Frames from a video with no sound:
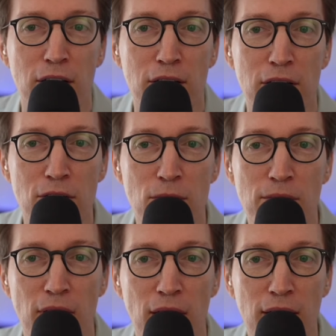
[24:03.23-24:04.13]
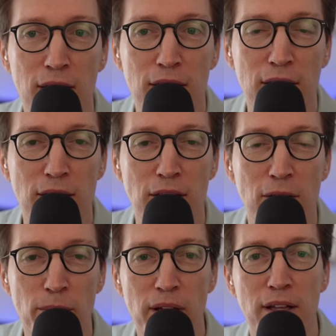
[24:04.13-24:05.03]
Could you talk a little
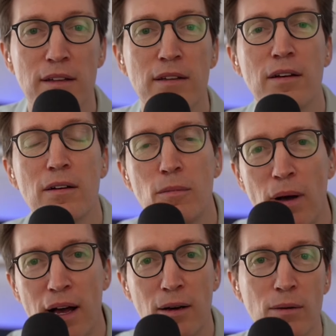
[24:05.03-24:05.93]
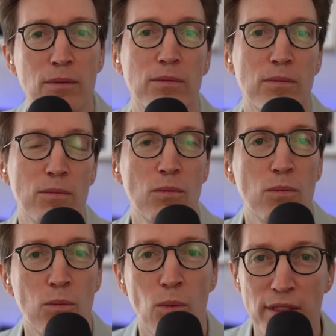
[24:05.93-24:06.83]
bit about
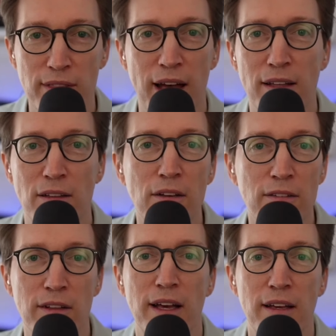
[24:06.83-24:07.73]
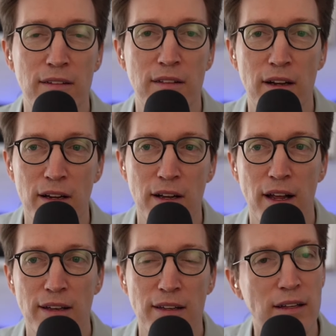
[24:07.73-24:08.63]
what that looks like? Is there an
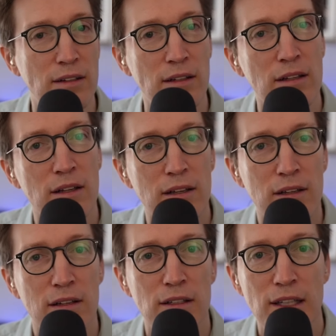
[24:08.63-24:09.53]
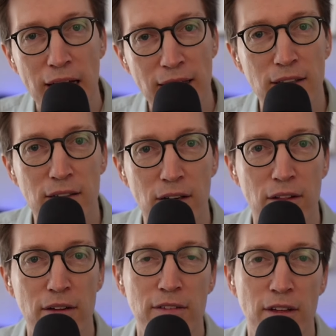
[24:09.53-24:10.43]
ideal client? Are
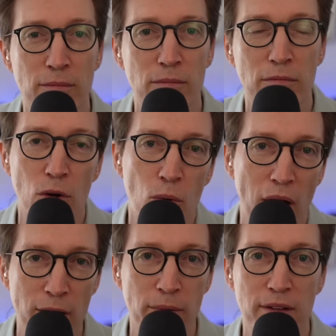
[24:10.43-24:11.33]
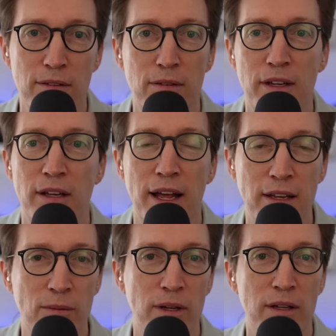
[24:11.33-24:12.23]
there some requirements, or can
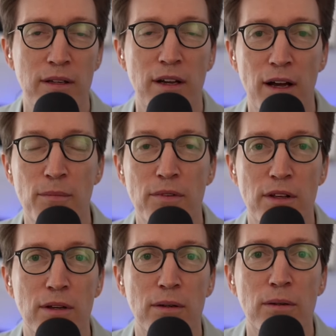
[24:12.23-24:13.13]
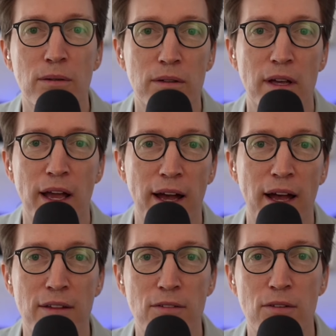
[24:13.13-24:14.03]
anyone come to you
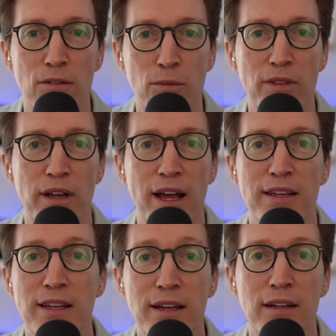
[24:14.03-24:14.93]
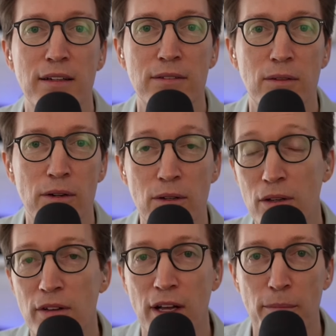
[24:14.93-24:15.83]
and just with an idea, or do you
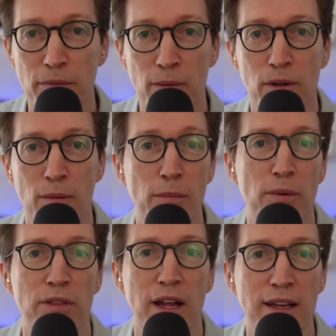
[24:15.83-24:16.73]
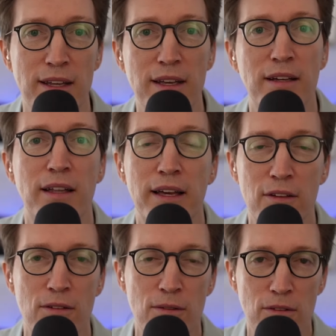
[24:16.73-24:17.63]
even help them come up with an idea? Like,
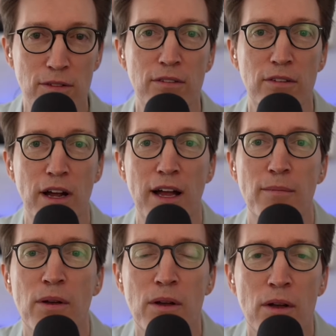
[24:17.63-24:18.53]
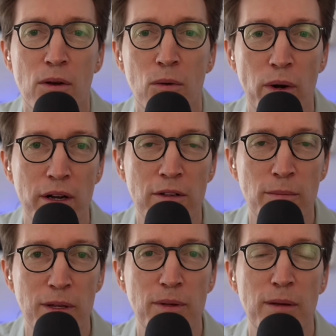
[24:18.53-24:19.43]
could you just describe where you
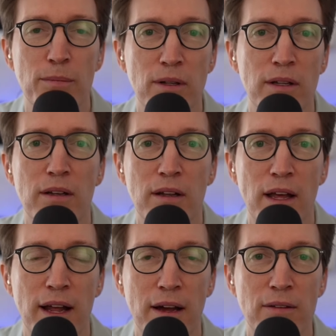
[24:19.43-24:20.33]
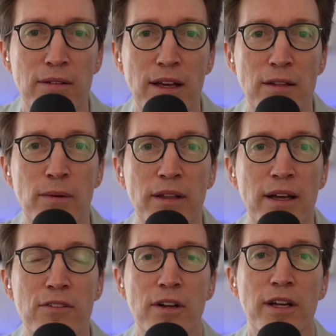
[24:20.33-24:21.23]
meet people and how you take them on
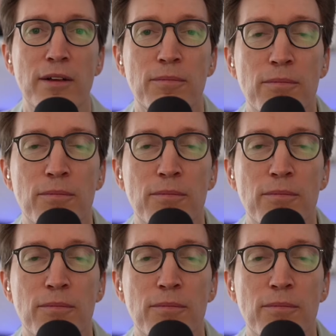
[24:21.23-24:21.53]
that journey?